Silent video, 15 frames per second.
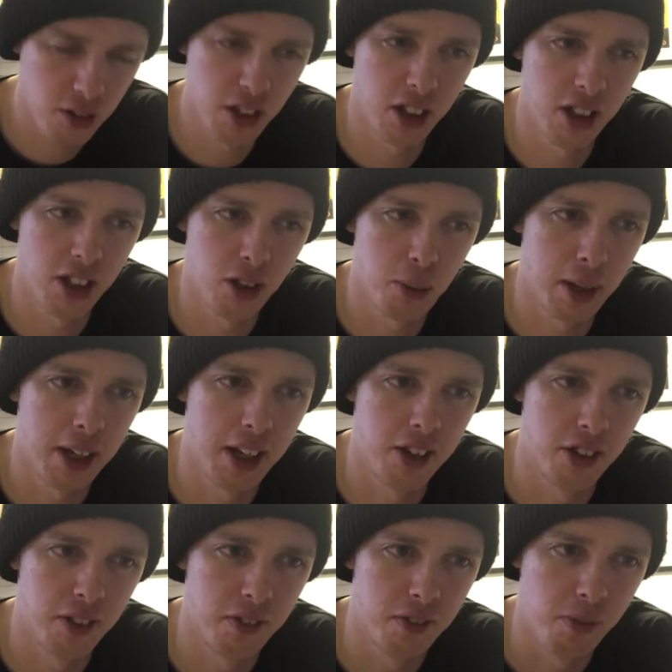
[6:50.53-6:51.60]
really explain it
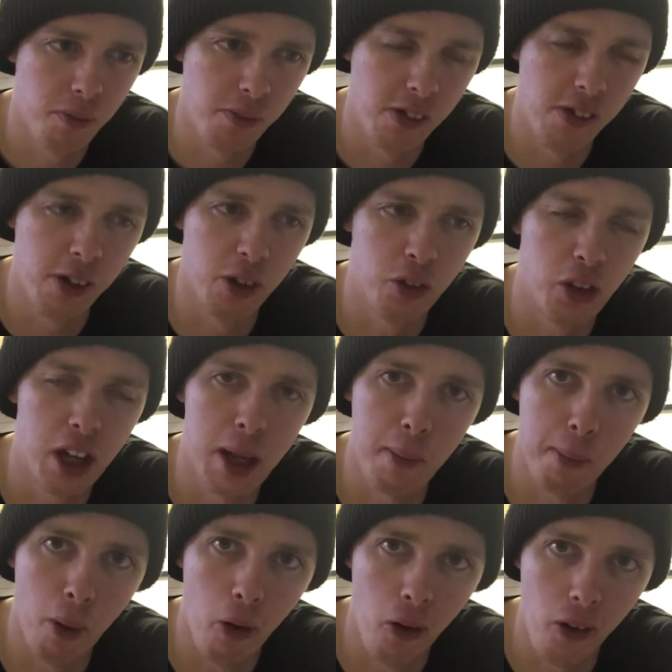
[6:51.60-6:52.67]
is if you were to
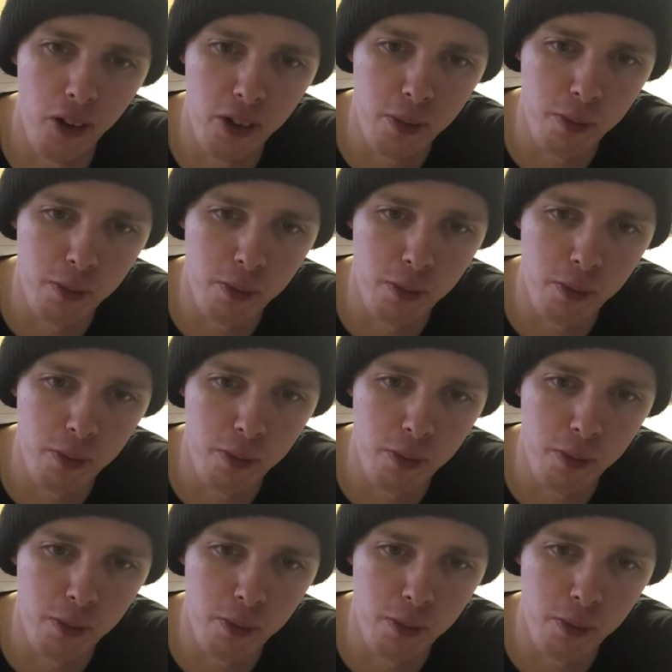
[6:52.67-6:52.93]
eat pork,